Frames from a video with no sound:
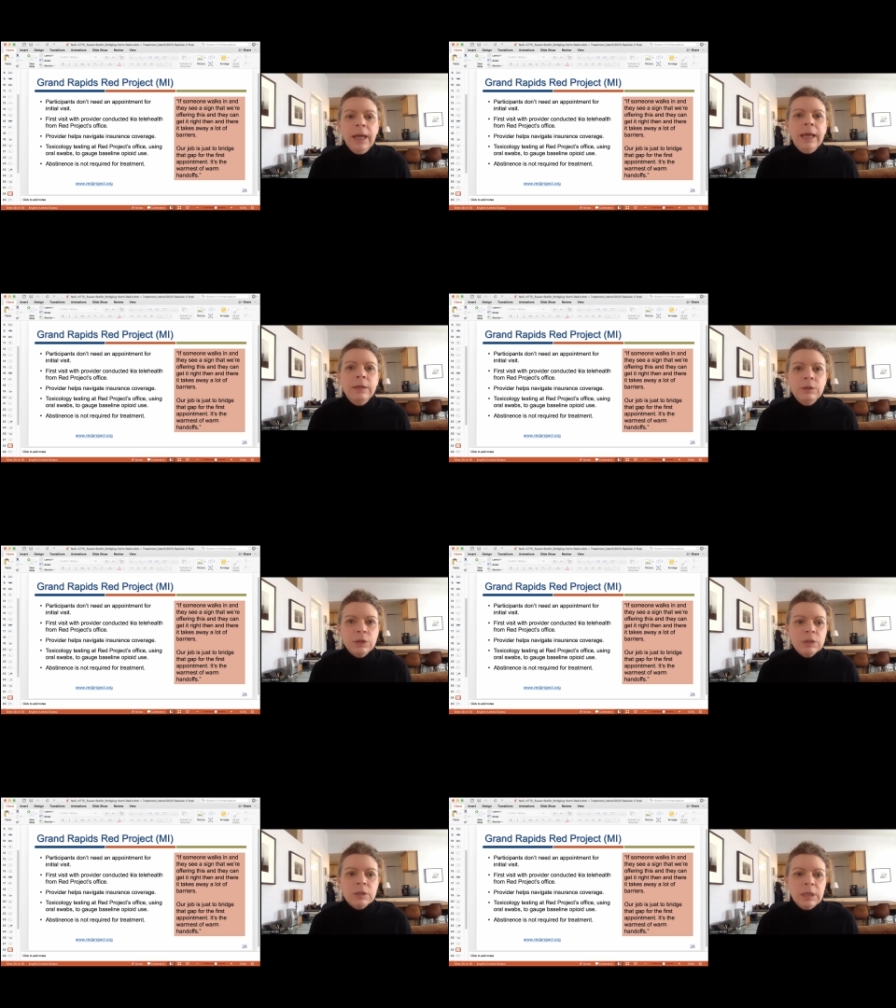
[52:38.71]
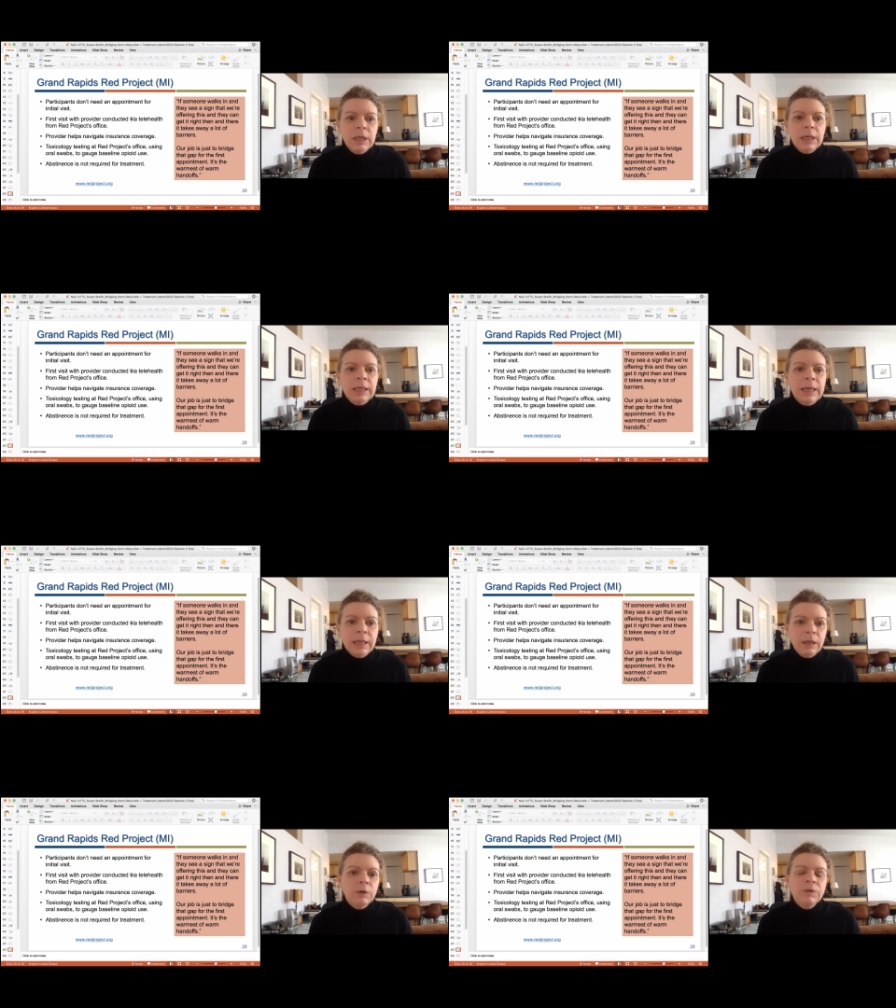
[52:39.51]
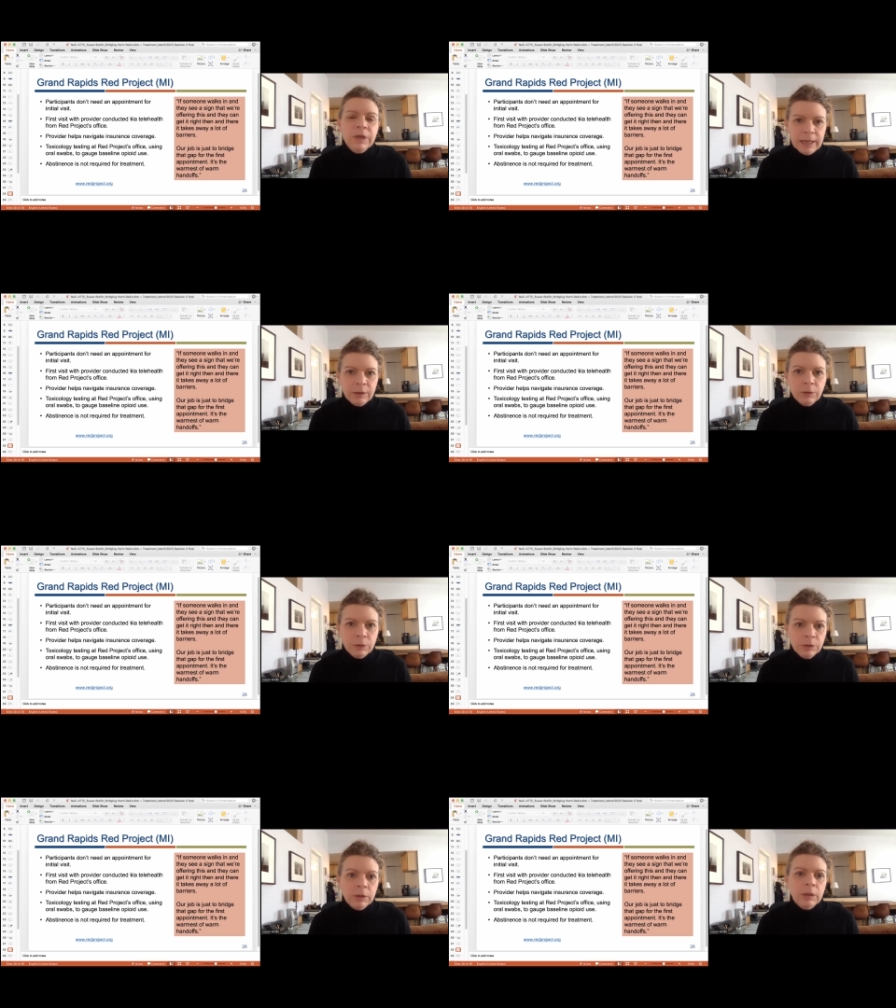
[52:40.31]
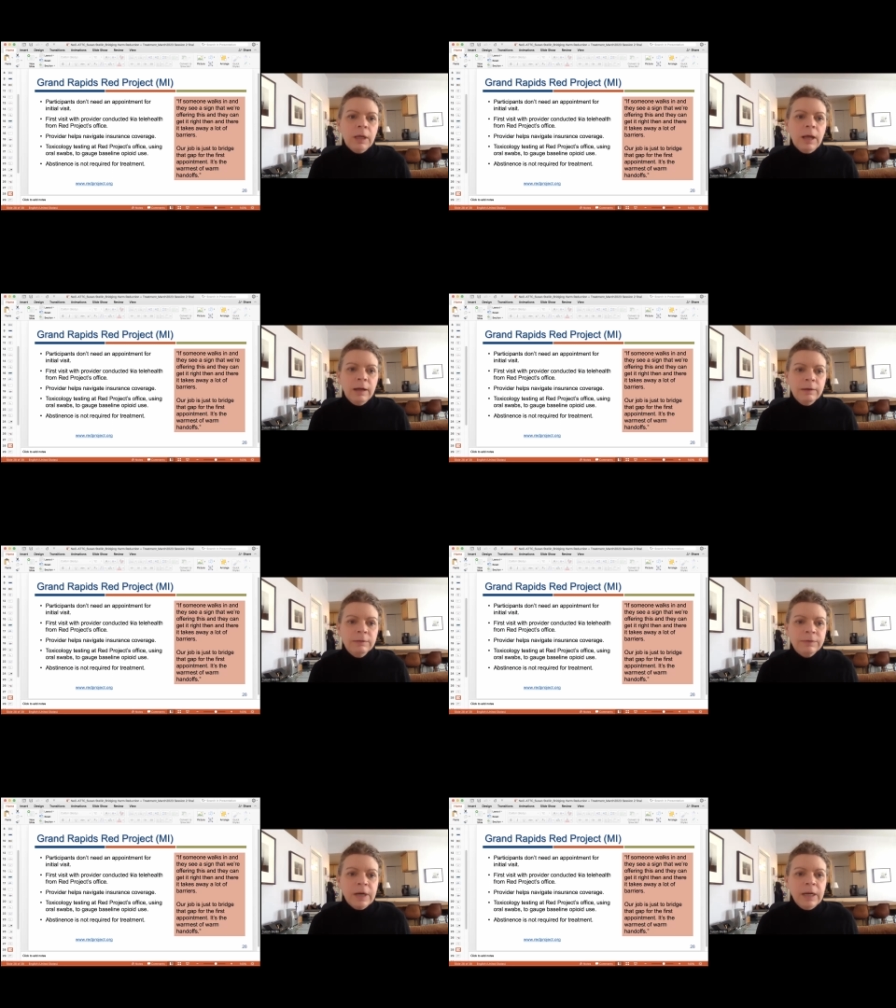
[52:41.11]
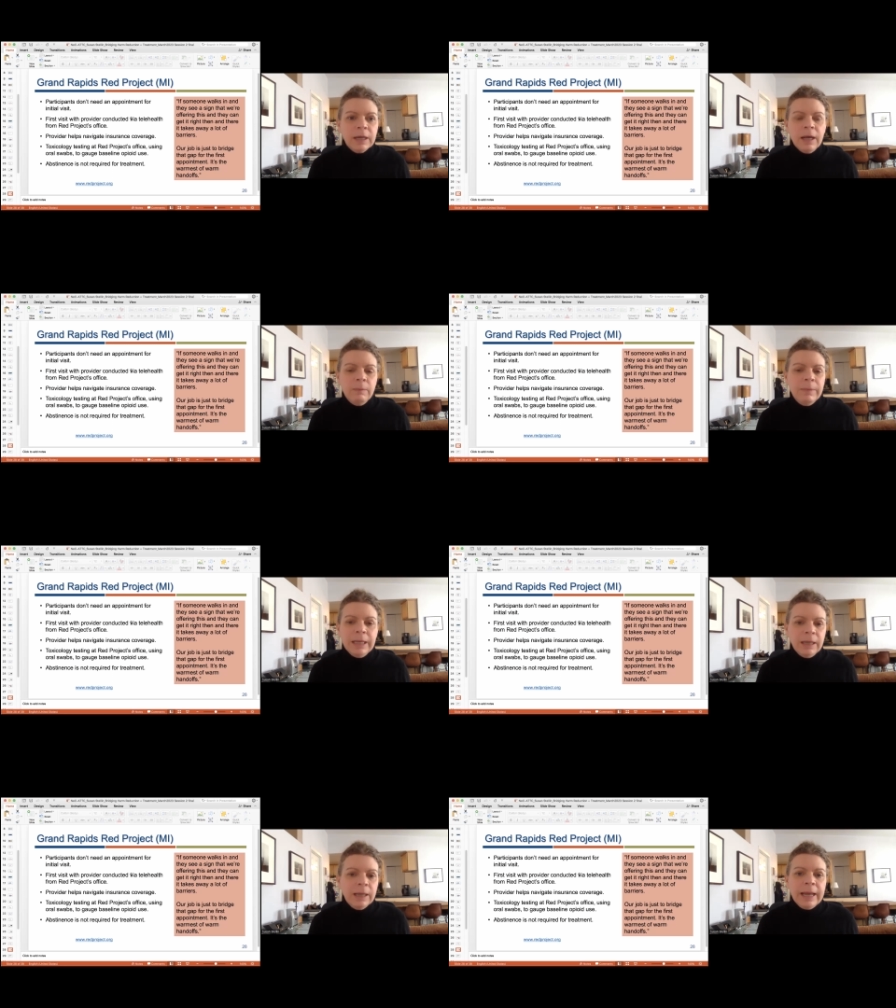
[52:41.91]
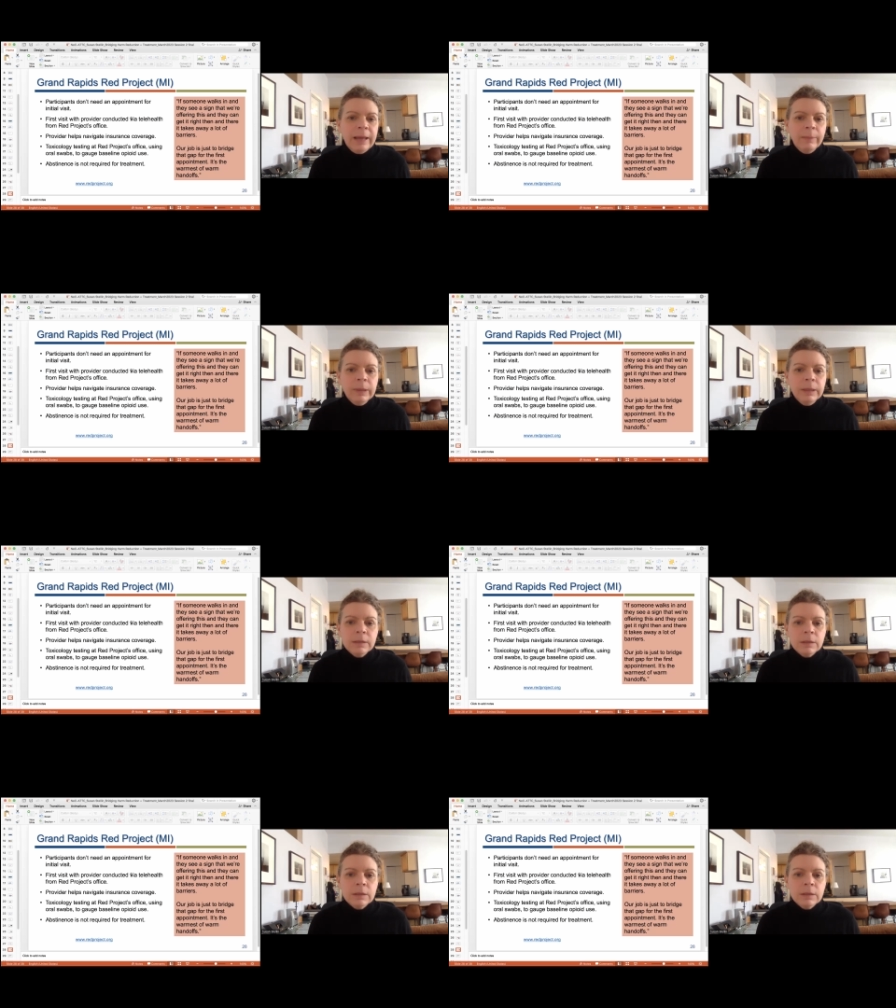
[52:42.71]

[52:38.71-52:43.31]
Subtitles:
and just getting over that hurdle of kind of making it happen.